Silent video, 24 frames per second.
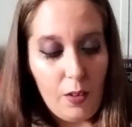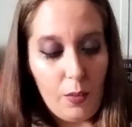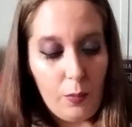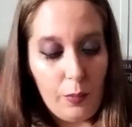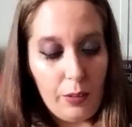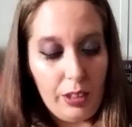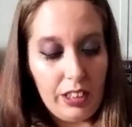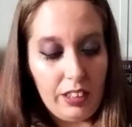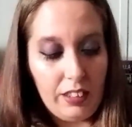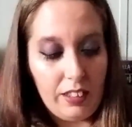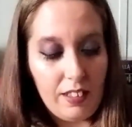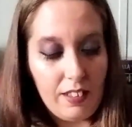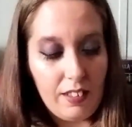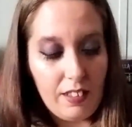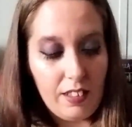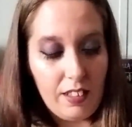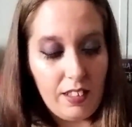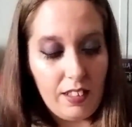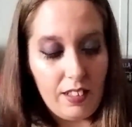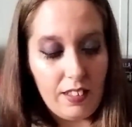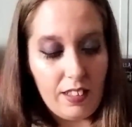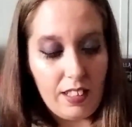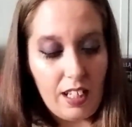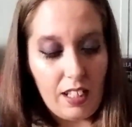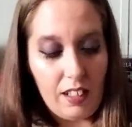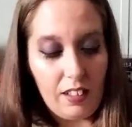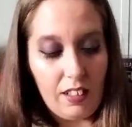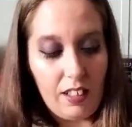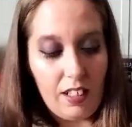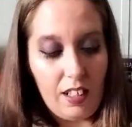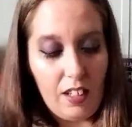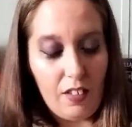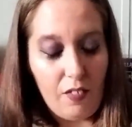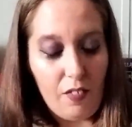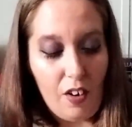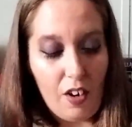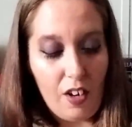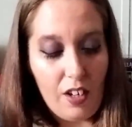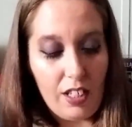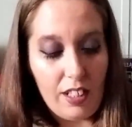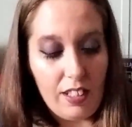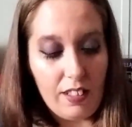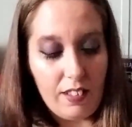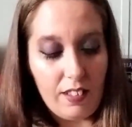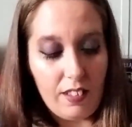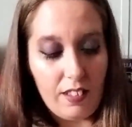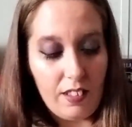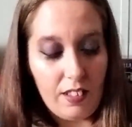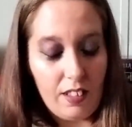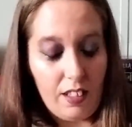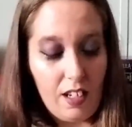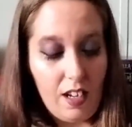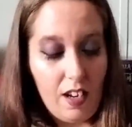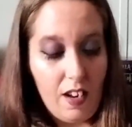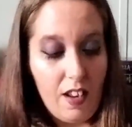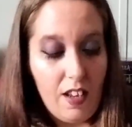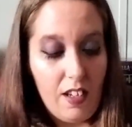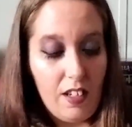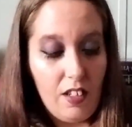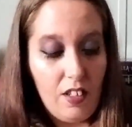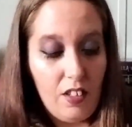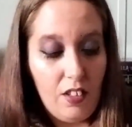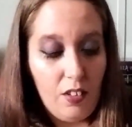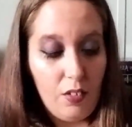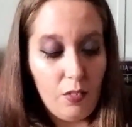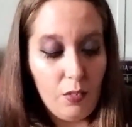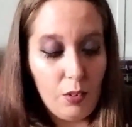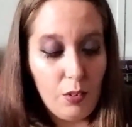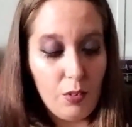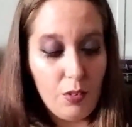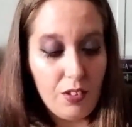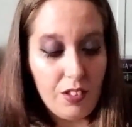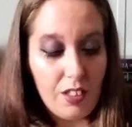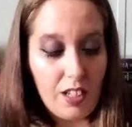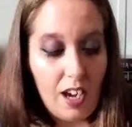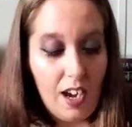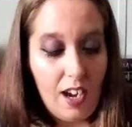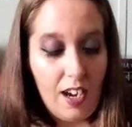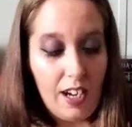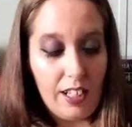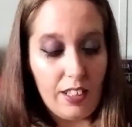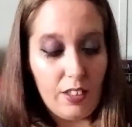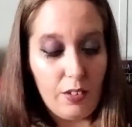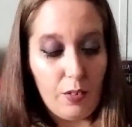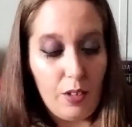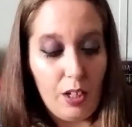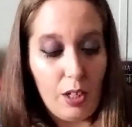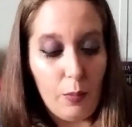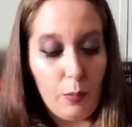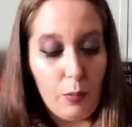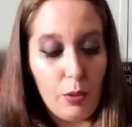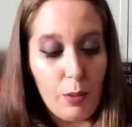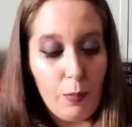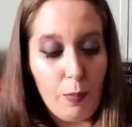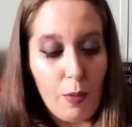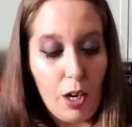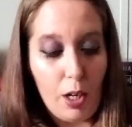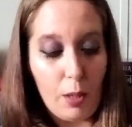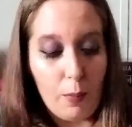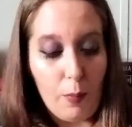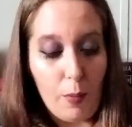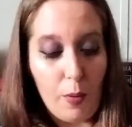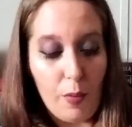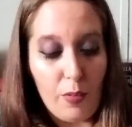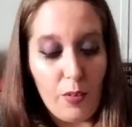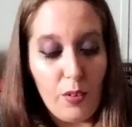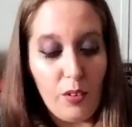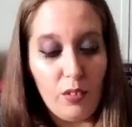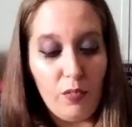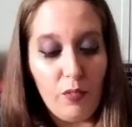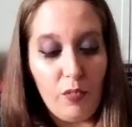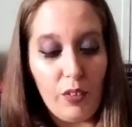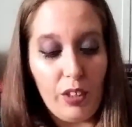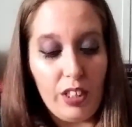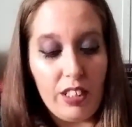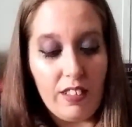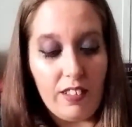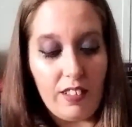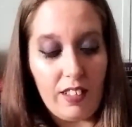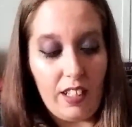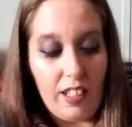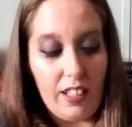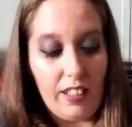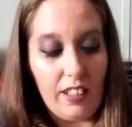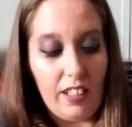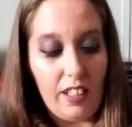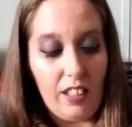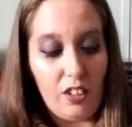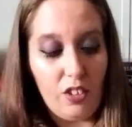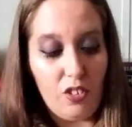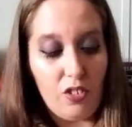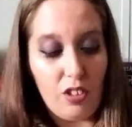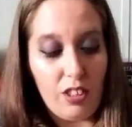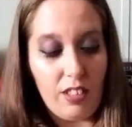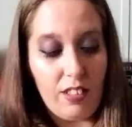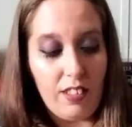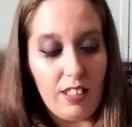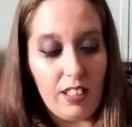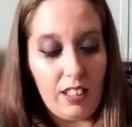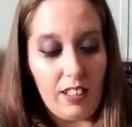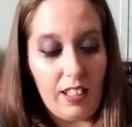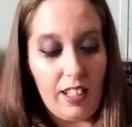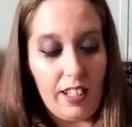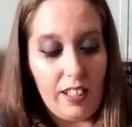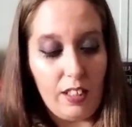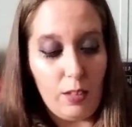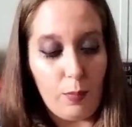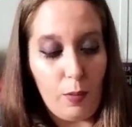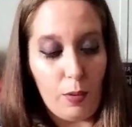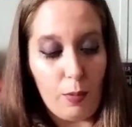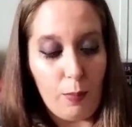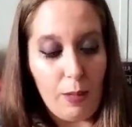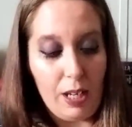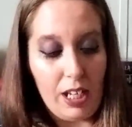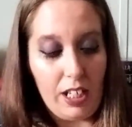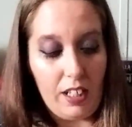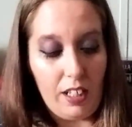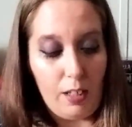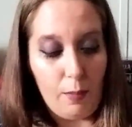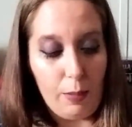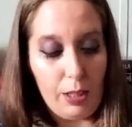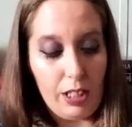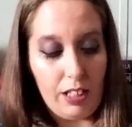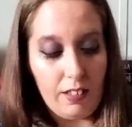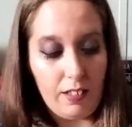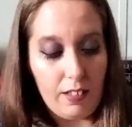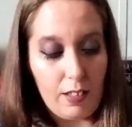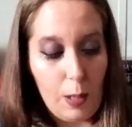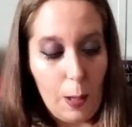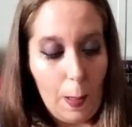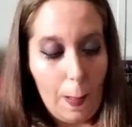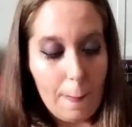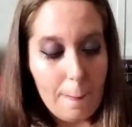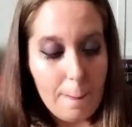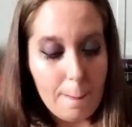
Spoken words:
We enlisted the talent of artist Niru Sky to create a woodmark both useful and stunning that illustrates Nikolai as both man and beast.